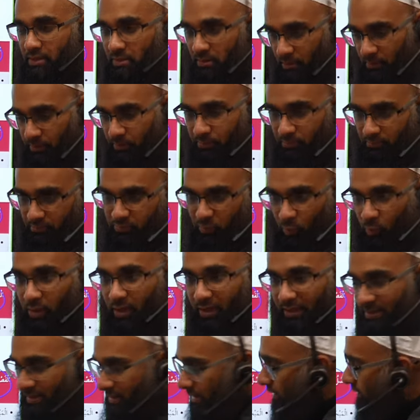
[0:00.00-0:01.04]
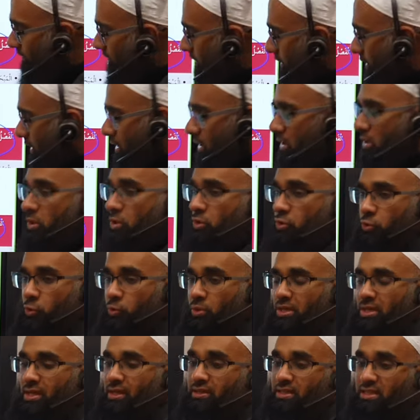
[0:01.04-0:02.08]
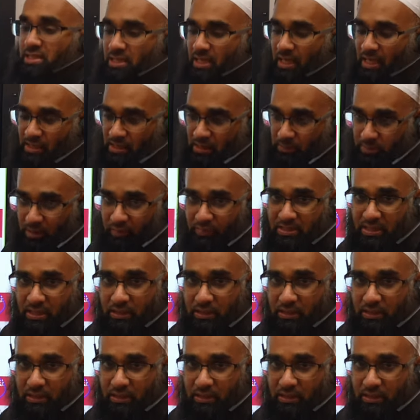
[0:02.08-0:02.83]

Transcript: means the Quran itself, Sunnah, the sayings of the Prophet,